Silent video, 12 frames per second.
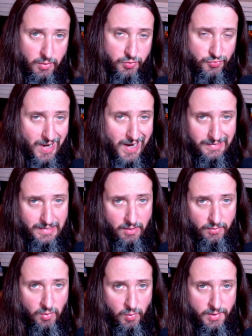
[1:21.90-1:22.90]
track
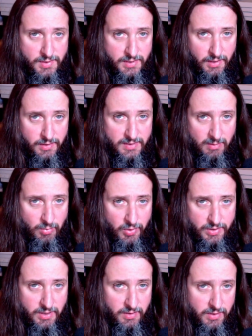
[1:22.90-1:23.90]
down Lord Zir,
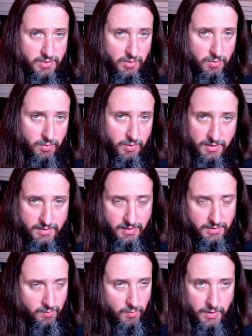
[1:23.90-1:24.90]
similar to the dude in
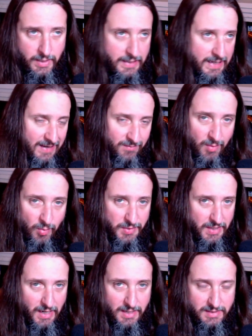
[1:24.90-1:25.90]
season 1. I can't even remember what
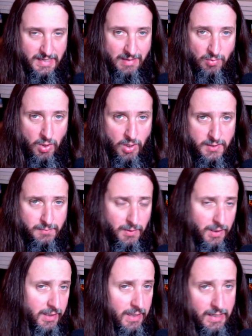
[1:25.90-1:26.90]
the guy's name was,
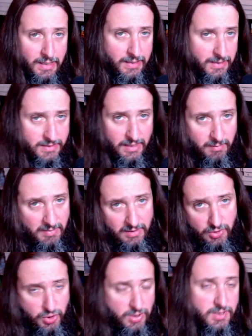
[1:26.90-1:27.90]
but she's going to be
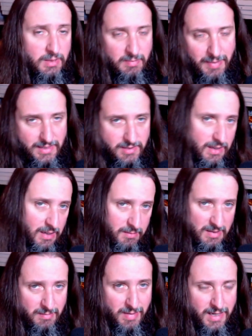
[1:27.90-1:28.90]
basically going to
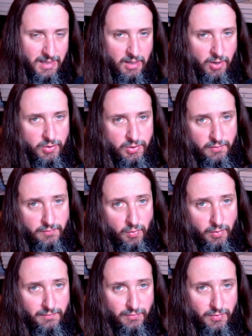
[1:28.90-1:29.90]
be the main character
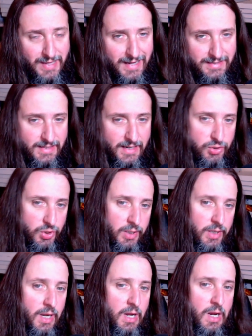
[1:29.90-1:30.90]
for that section.